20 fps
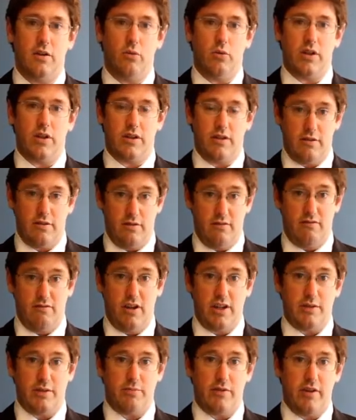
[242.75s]
what the
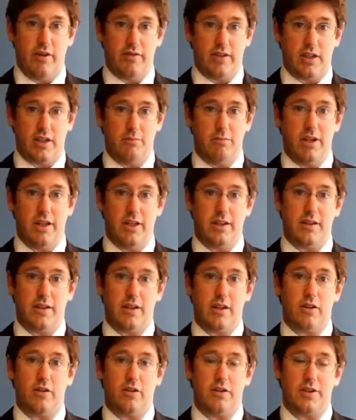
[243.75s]
right to privacy means
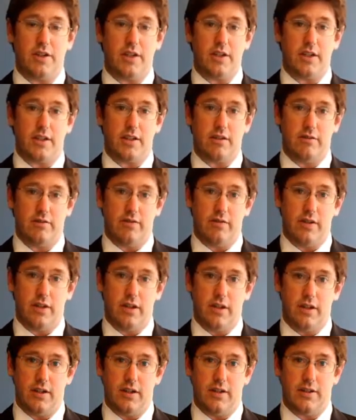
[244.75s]
in the context of
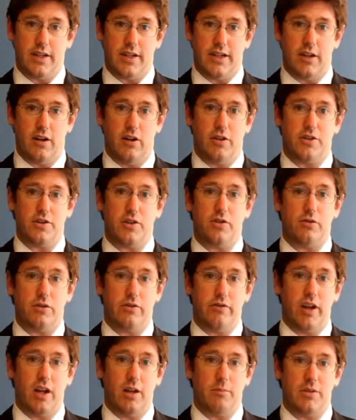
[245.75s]
technological
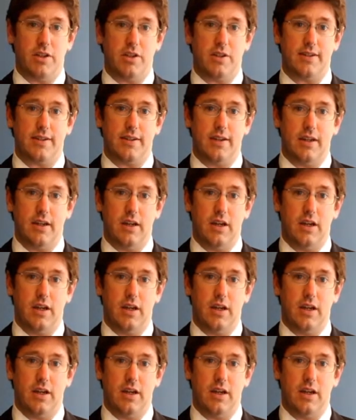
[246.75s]
developments,